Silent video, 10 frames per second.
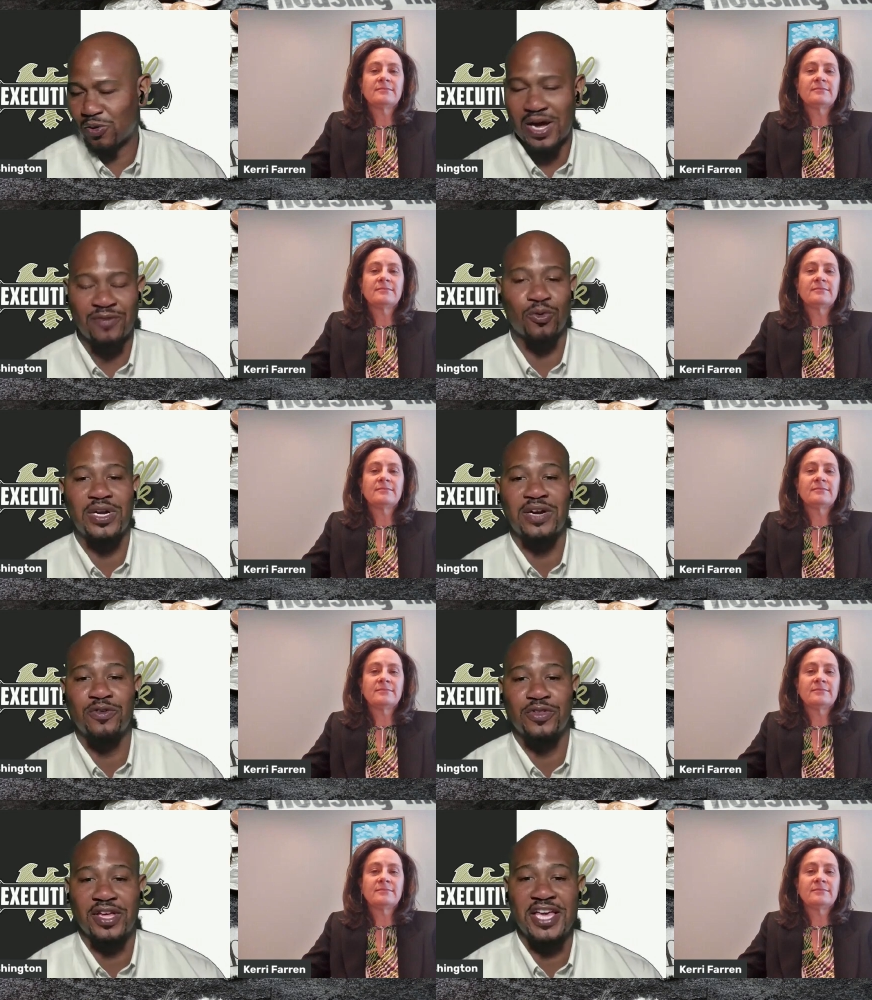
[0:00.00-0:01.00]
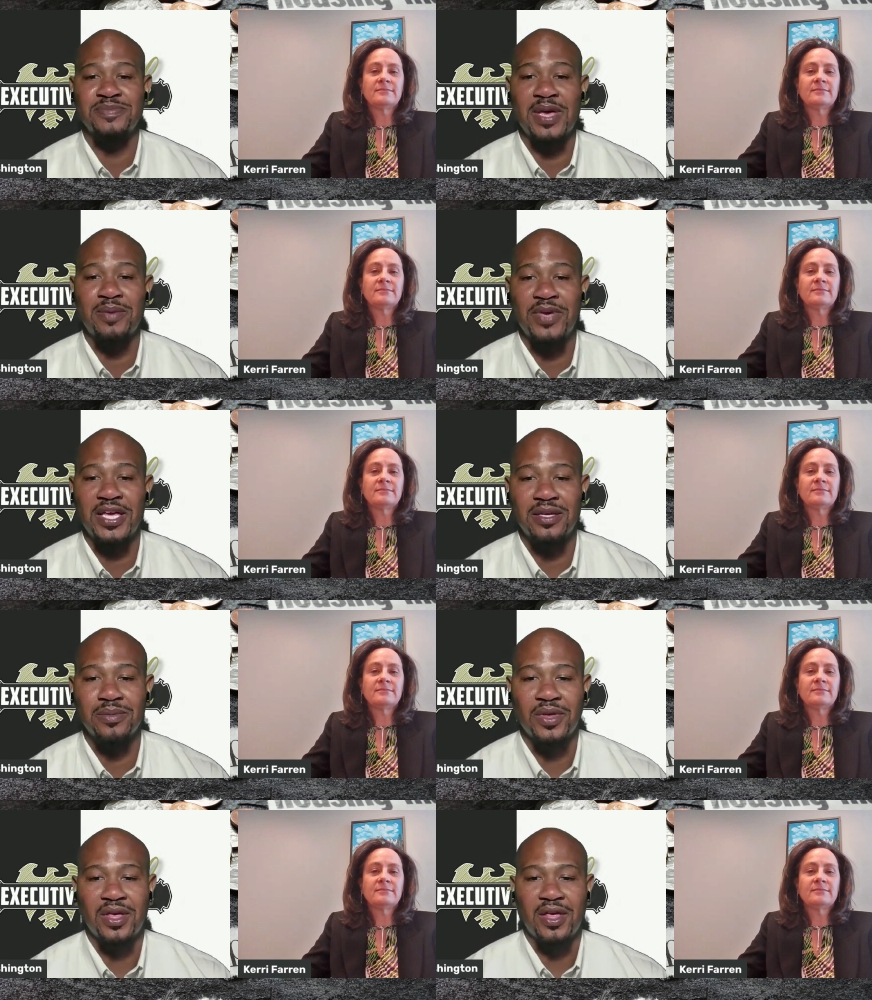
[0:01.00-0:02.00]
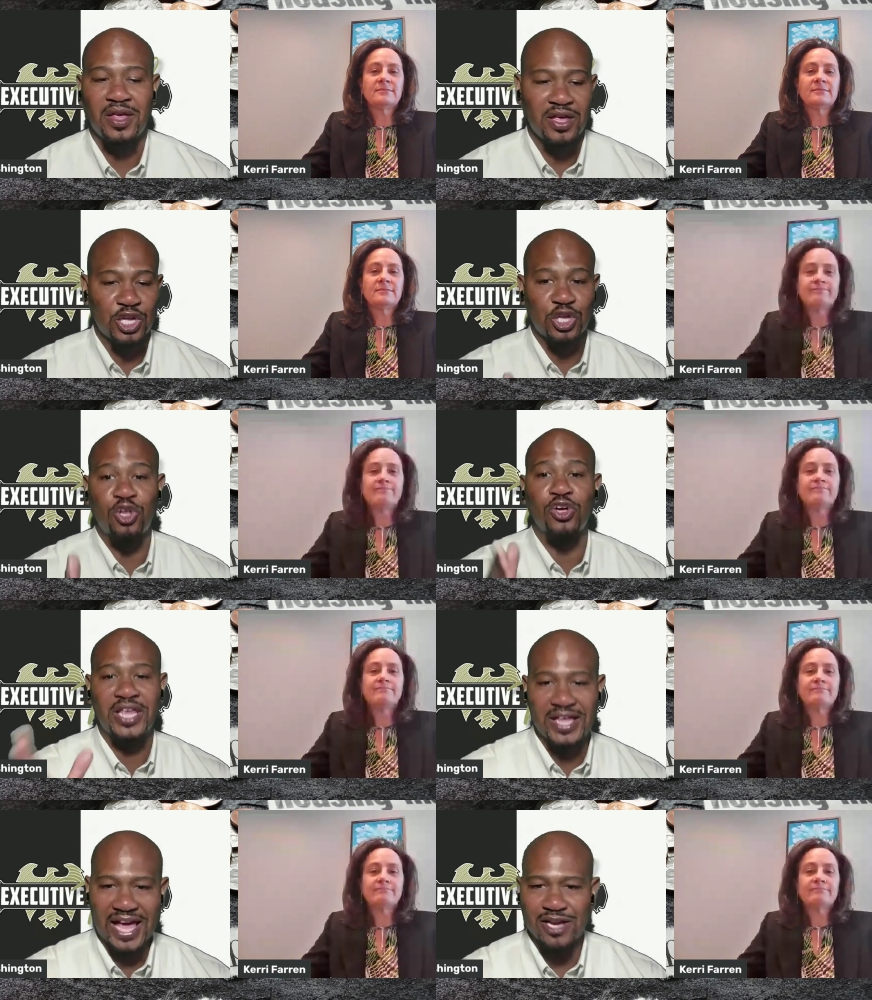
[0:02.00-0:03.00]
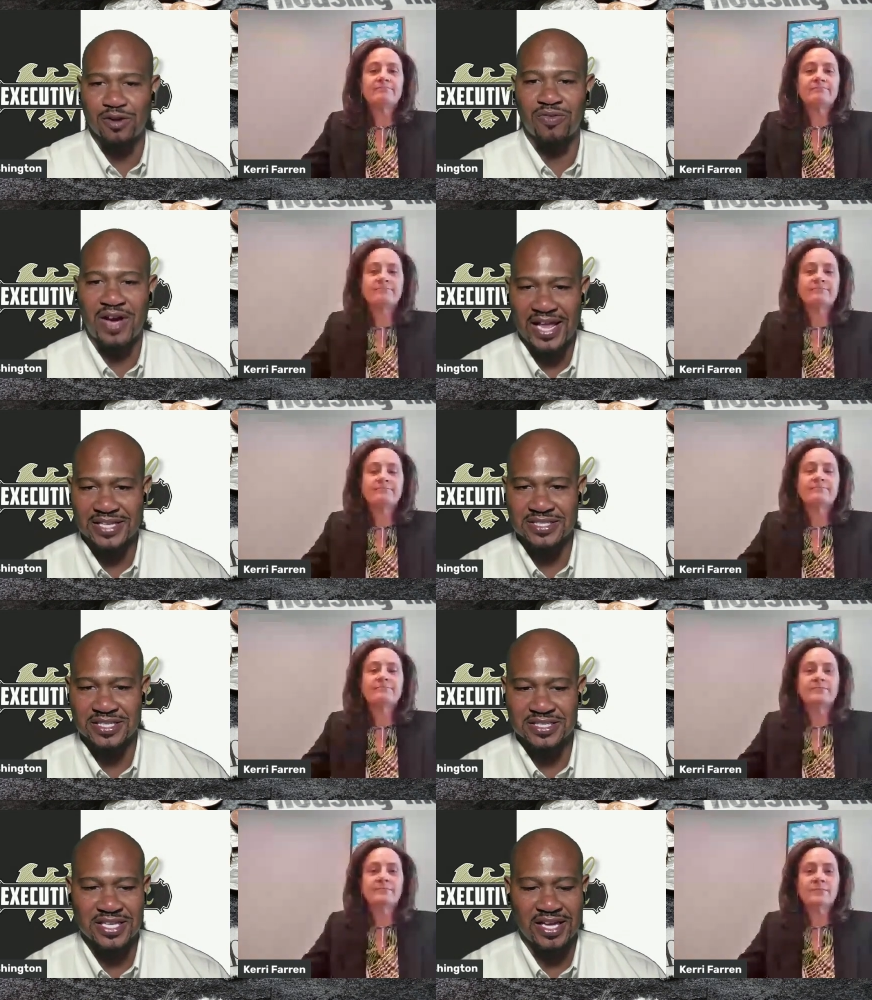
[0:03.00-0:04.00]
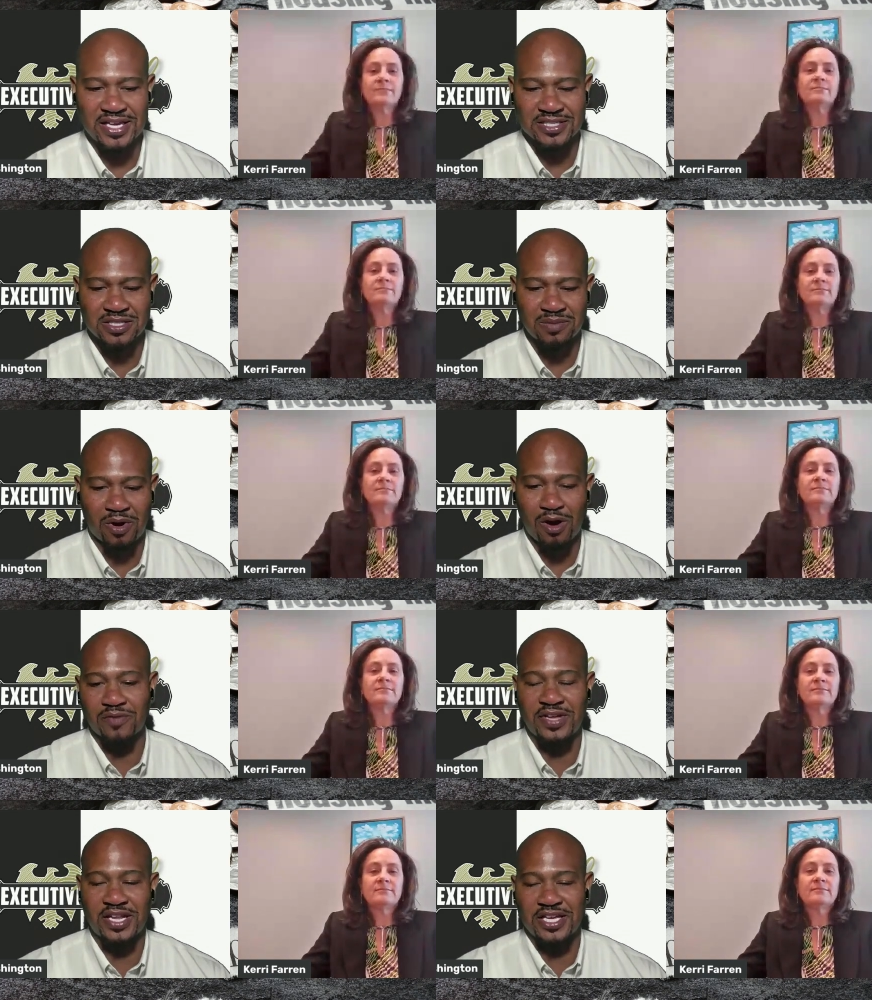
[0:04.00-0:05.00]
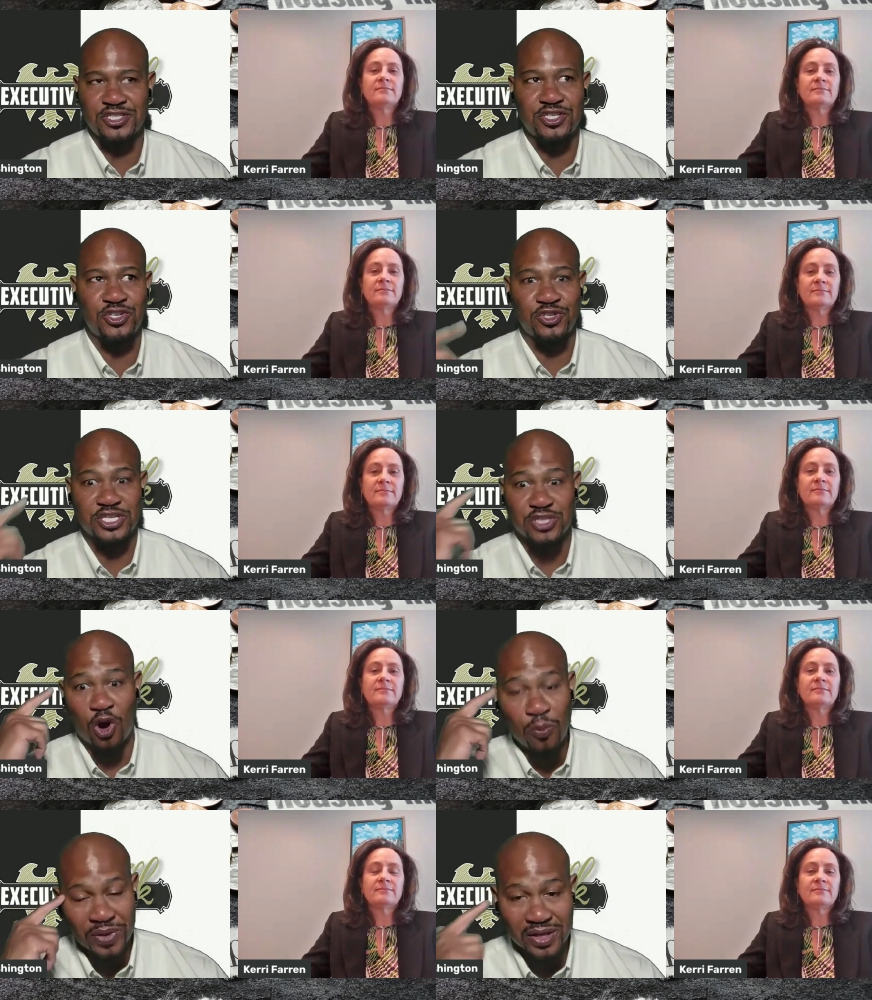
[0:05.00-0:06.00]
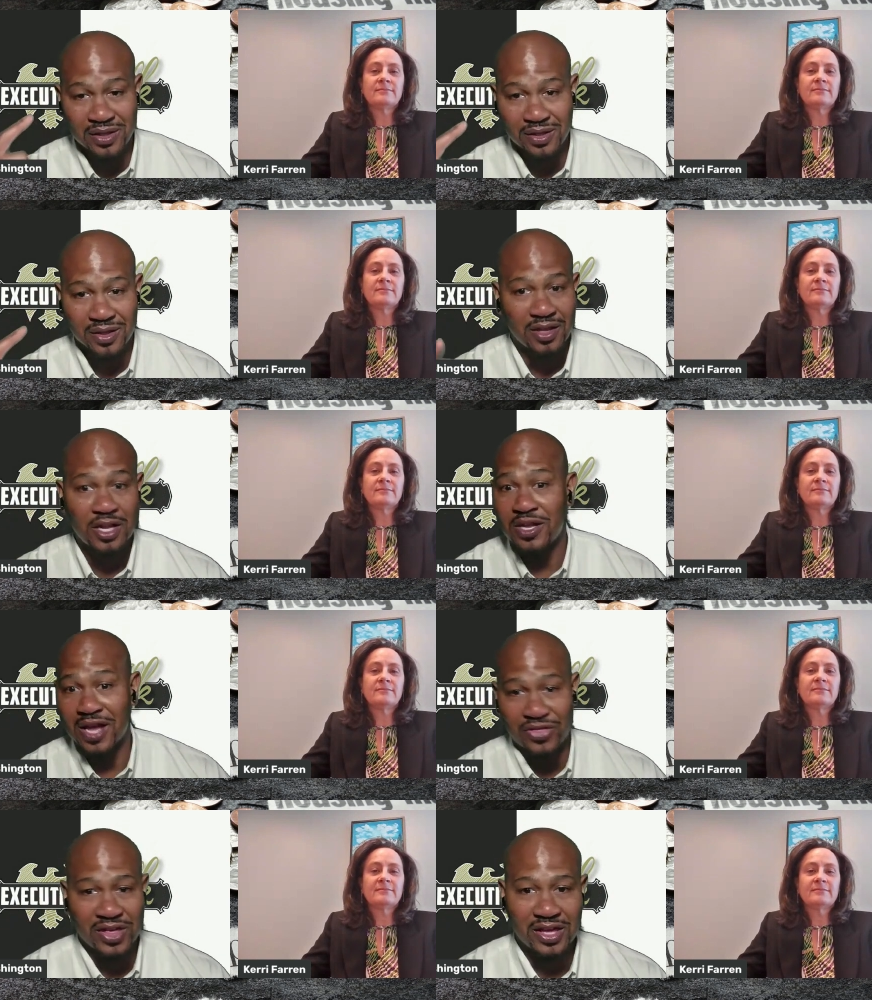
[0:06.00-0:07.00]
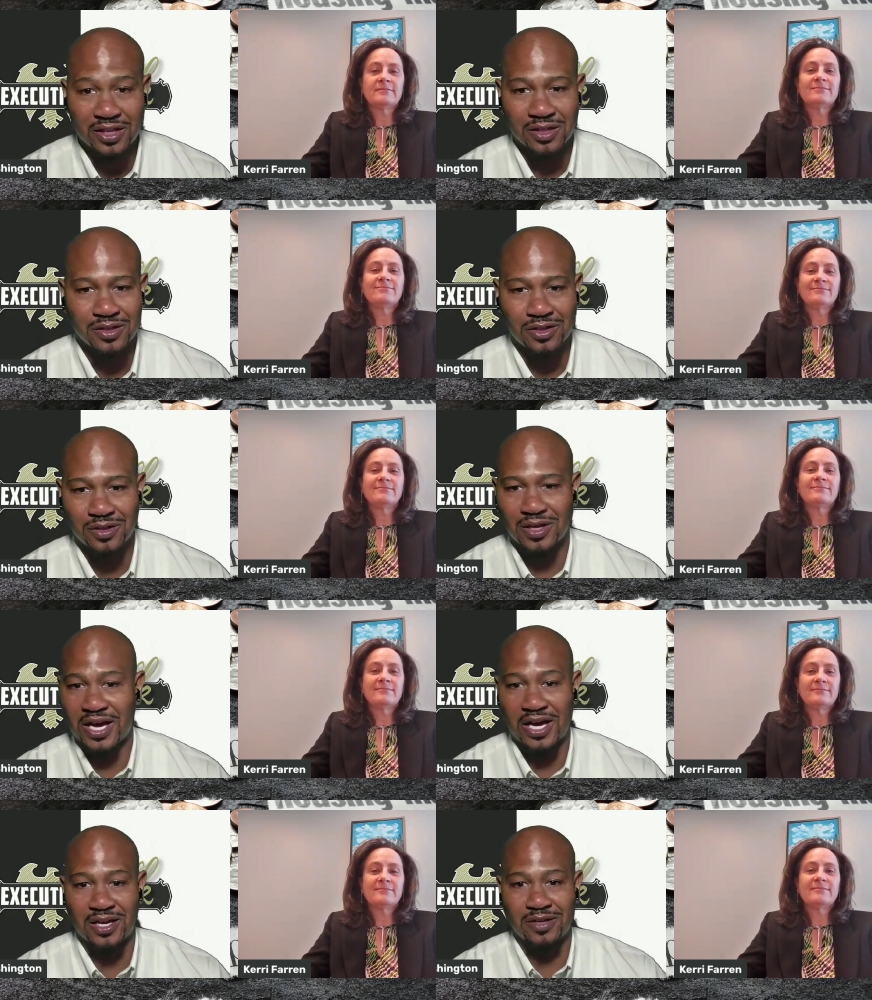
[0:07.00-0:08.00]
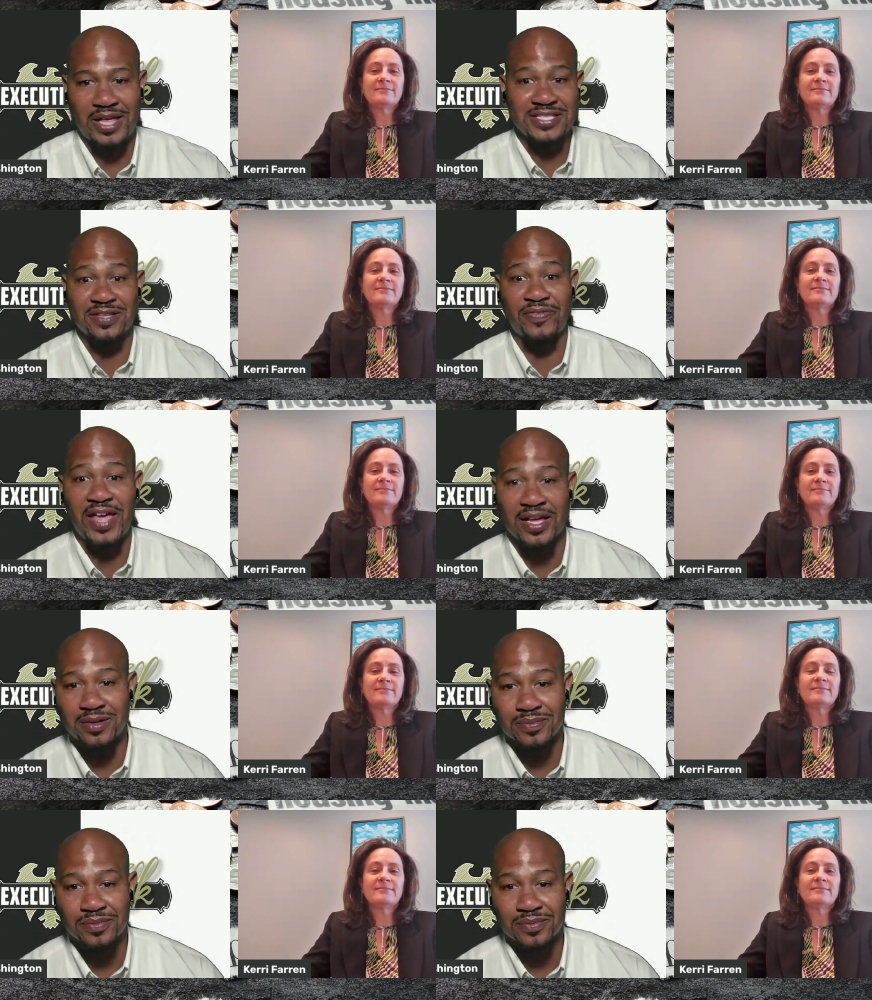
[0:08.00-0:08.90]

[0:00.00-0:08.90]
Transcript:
Speaker 1: or wife or whatever the case may be, looking at your finances is part of it. Is you're just hoping nothing uh, hits the fan,